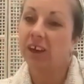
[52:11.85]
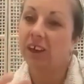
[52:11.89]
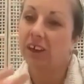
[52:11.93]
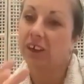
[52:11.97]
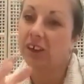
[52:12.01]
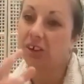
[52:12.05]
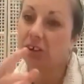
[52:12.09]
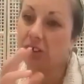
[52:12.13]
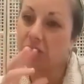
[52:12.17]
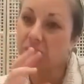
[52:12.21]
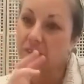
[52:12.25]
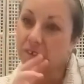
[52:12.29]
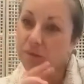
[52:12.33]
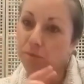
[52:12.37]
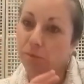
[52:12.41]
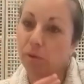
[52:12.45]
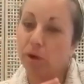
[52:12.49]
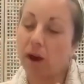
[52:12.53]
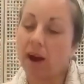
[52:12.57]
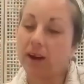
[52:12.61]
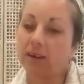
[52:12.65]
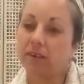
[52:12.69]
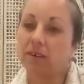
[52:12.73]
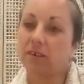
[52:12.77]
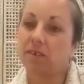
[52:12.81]
you know, this
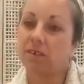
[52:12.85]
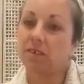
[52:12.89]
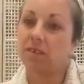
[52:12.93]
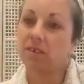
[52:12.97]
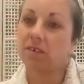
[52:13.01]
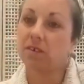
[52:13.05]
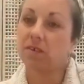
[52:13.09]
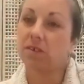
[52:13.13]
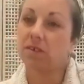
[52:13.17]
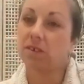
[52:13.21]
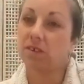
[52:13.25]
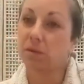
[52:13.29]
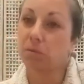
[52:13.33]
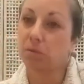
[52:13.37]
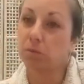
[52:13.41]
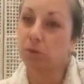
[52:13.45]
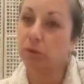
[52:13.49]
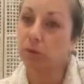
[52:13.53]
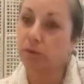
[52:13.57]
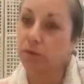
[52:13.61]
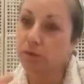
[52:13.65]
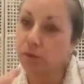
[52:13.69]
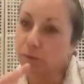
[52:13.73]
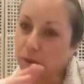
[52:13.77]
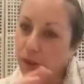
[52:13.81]
practice of
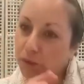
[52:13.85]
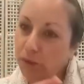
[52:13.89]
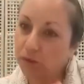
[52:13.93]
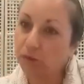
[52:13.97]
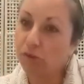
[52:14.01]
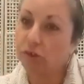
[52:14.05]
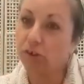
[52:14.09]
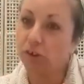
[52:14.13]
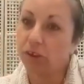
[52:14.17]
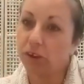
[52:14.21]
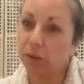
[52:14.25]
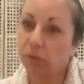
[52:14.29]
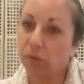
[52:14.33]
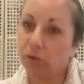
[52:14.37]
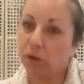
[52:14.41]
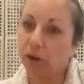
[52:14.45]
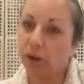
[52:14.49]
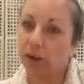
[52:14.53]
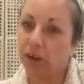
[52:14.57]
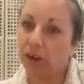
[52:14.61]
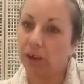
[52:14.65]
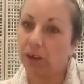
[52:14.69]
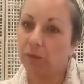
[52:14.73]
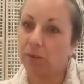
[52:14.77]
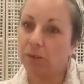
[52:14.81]
simples, we're usually
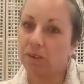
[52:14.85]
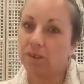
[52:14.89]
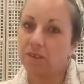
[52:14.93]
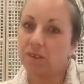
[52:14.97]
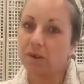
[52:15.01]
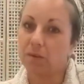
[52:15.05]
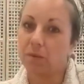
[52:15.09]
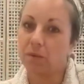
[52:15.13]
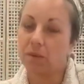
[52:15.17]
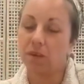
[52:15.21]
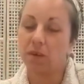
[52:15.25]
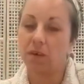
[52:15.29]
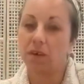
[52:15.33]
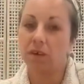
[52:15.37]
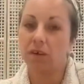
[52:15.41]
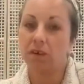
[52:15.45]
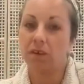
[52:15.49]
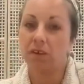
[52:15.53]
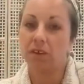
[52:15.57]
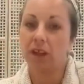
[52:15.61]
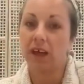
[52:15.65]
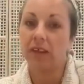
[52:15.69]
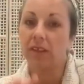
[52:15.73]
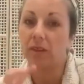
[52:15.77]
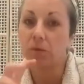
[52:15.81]
working with some of the
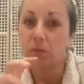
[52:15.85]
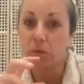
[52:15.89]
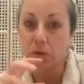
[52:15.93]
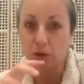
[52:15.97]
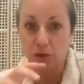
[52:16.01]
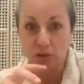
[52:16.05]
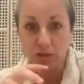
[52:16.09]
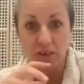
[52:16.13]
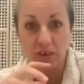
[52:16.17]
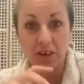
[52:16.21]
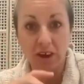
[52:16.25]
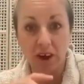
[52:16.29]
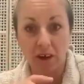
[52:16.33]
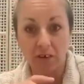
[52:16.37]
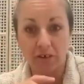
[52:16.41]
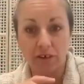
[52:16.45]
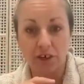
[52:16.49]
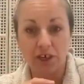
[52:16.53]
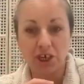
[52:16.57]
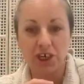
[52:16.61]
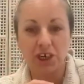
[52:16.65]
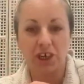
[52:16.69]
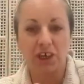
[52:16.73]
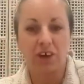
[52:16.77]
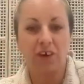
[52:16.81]
most
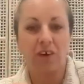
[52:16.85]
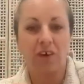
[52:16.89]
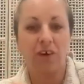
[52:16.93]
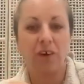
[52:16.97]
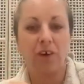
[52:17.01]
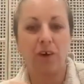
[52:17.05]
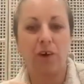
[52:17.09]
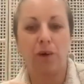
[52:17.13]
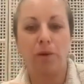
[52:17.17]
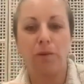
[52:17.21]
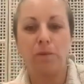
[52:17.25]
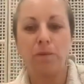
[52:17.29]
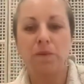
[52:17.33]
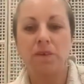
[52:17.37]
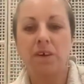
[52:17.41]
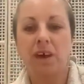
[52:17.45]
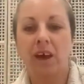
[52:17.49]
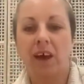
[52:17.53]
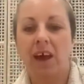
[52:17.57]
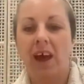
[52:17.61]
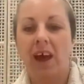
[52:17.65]
nourishing herbs.